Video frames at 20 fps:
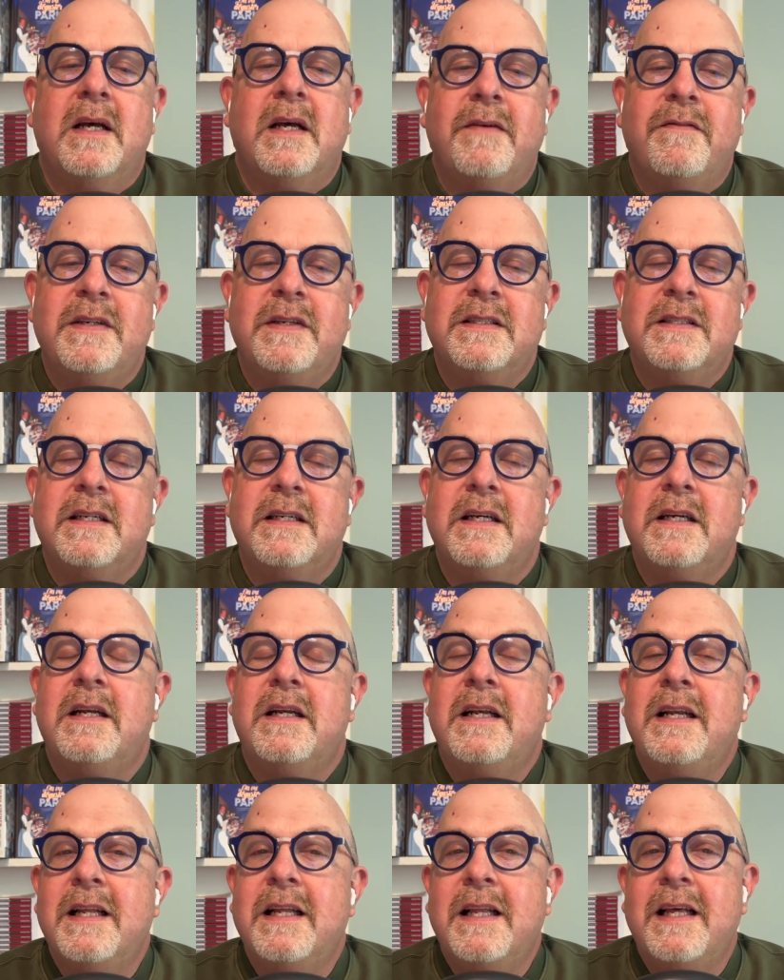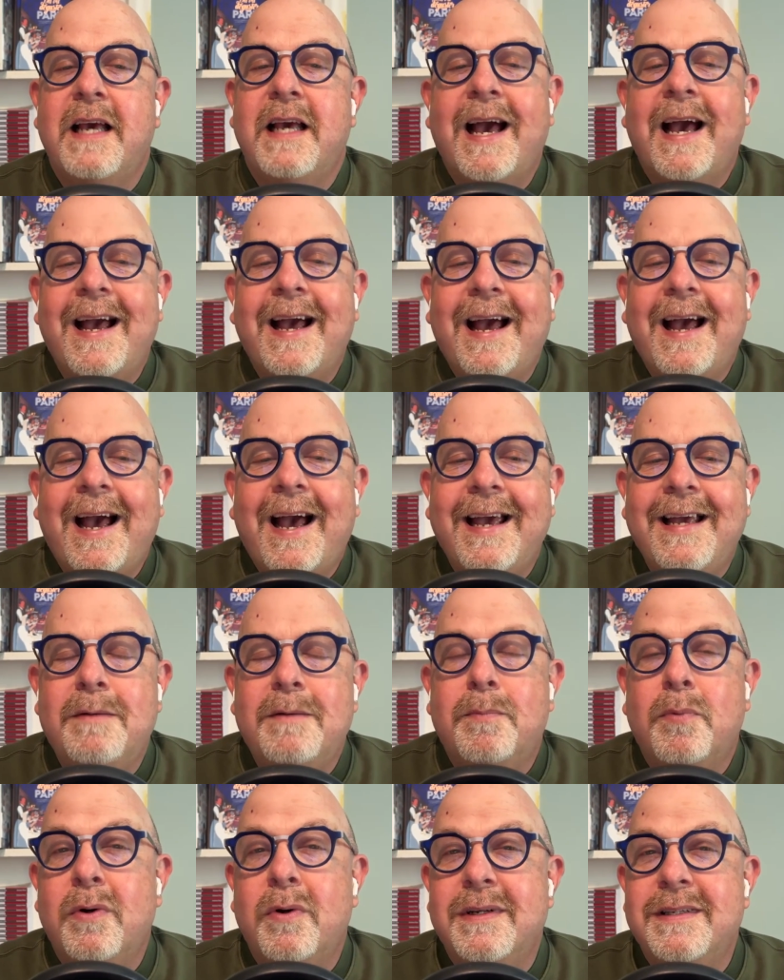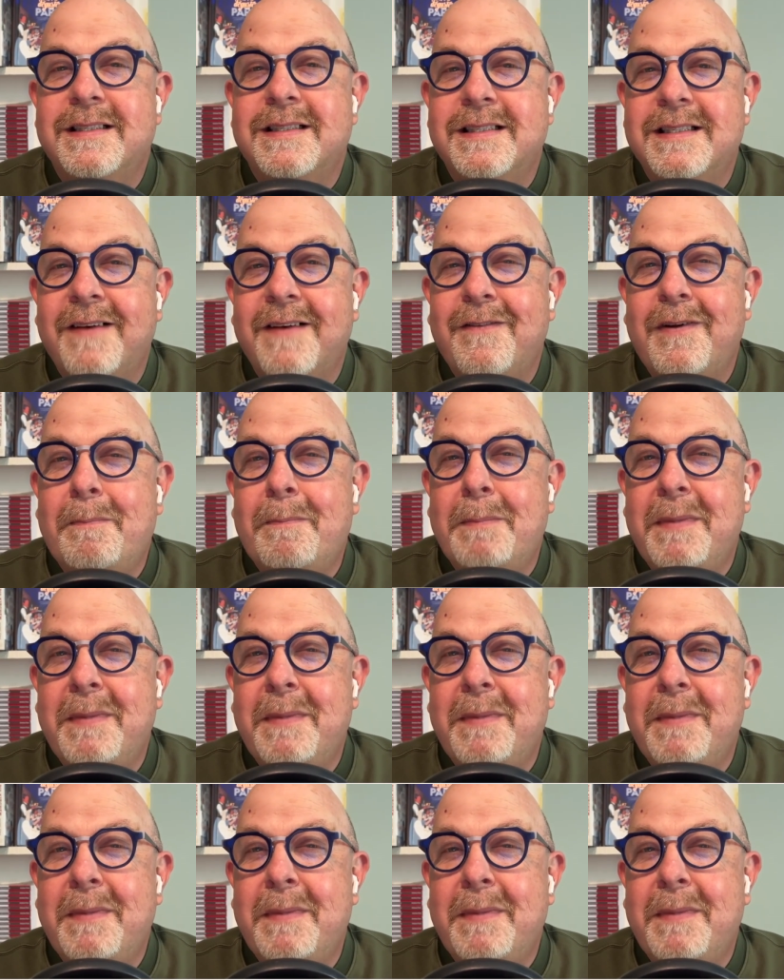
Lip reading: visiting nearly 8.7